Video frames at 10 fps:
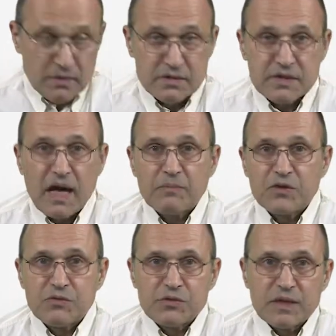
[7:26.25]
It's time
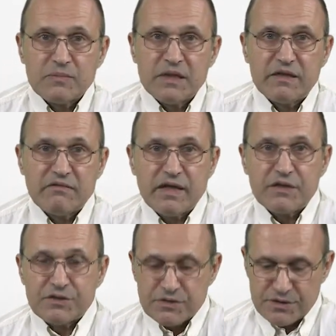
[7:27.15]
to do some
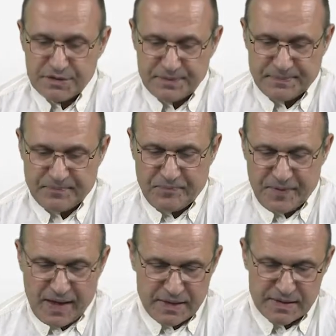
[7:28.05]
derivations
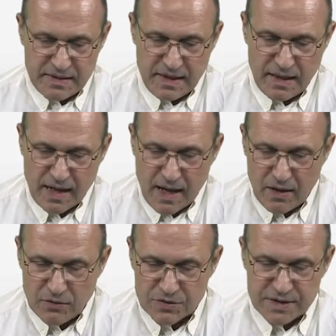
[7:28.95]
and see
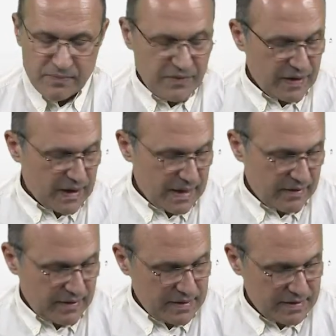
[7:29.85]
how something like
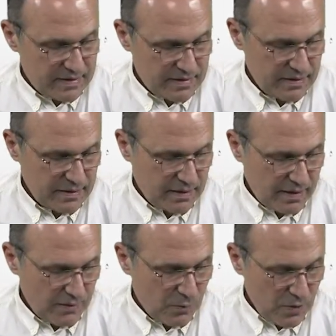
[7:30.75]
this
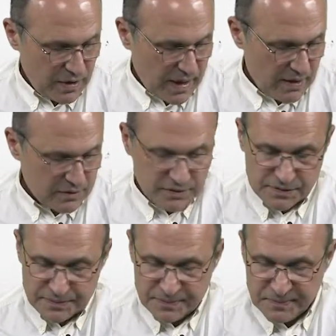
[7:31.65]
can work out.
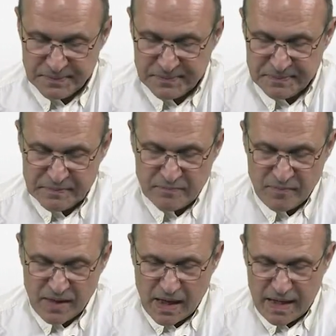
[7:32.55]

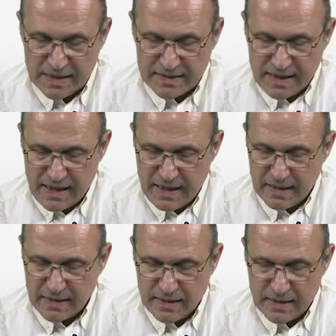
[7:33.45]
I
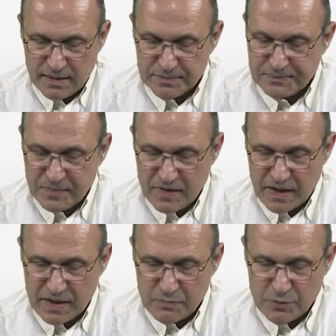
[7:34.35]
take the
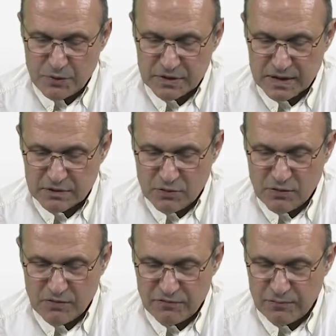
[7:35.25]
inner product
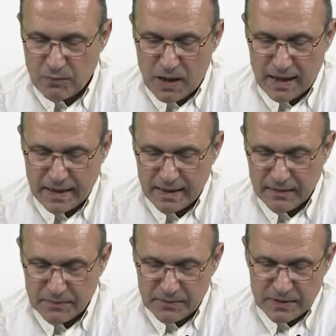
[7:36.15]
of y
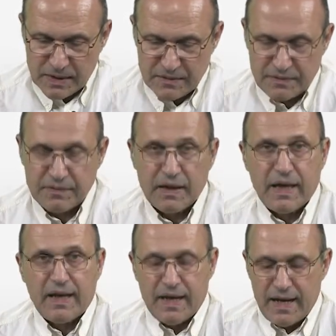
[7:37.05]
with
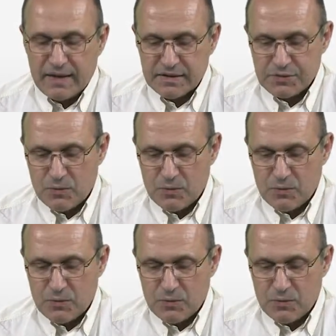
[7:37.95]
ax.